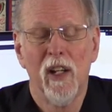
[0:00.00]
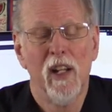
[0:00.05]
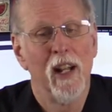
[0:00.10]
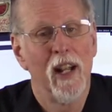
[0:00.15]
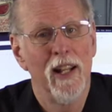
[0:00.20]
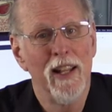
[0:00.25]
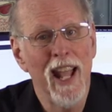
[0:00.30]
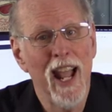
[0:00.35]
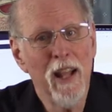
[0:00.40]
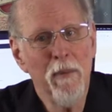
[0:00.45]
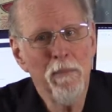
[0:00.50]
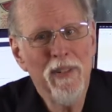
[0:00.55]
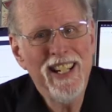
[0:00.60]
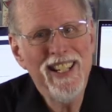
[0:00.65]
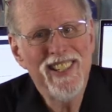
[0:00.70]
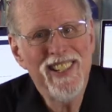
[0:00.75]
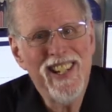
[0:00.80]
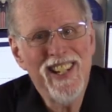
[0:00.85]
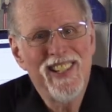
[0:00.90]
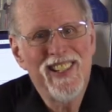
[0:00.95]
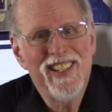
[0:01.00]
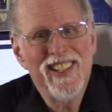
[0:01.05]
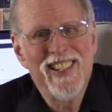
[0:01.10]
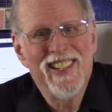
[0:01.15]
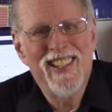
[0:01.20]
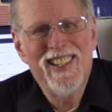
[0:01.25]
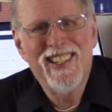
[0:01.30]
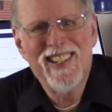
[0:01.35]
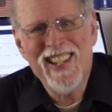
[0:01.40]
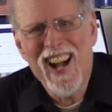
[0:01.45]
and that means its
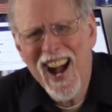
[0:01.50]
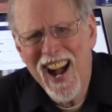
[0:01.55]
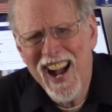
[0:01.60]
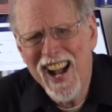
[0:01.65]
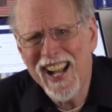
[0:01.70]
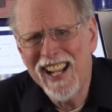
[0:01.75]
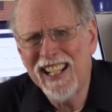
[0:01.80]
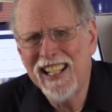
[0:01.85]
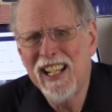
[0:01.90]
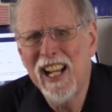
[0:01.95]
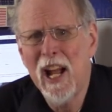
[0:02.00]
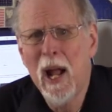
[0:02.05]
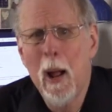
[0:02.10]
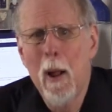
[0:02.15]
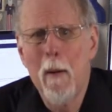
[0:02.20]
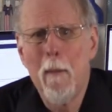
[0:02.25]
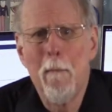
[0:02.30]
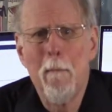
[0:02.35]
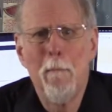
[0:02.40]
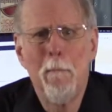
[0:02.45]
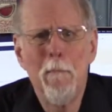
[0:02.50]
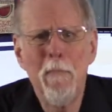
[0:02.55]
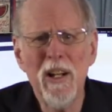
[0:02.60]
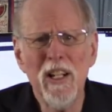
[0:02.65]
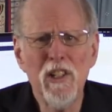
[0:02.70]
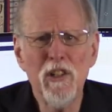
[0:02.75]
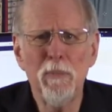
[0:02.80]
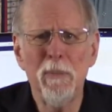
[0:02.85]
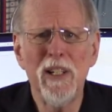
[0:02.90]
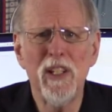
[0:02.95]
design
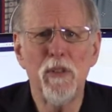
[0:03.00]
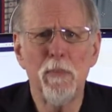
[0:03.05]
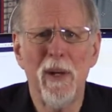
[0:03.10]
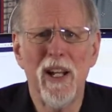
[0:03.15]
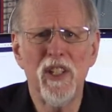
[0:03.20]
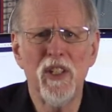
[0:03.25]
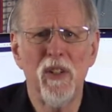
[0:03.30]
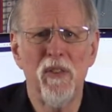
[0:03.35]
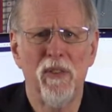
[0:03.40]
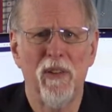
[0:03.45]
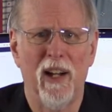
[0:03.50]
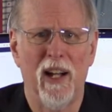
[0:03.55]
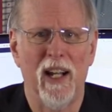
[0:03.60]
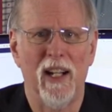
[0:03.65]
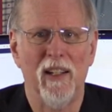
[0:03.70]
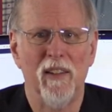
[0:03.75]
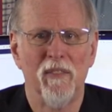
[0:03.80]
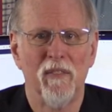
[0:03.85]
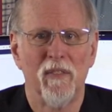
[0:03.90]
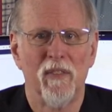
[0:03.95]
must be specified.